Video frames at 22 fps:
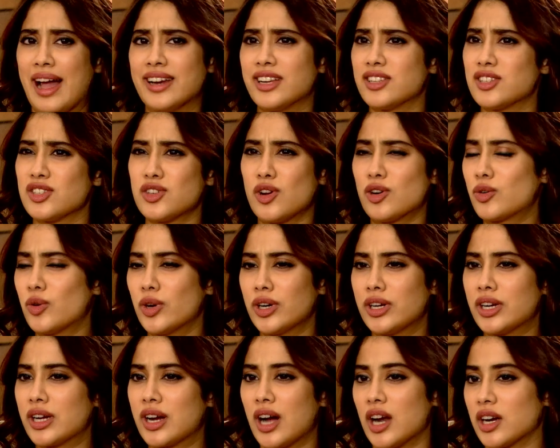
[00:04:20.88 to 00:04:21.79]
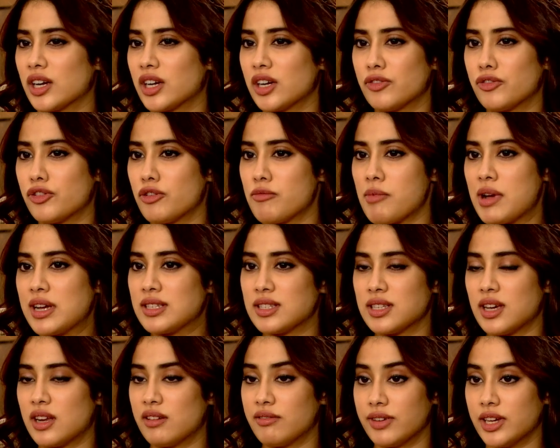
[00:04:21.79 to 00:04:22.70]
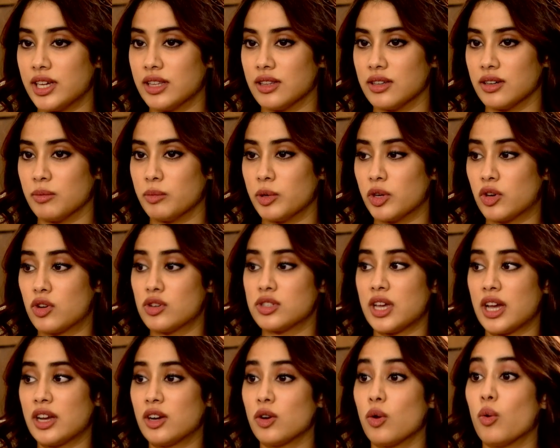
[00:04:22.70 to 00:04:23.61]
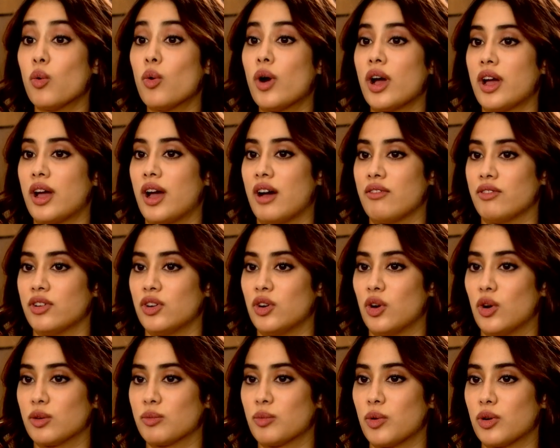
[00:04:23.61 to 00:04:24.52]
it's not going to cut it for myself either because I know I have a lot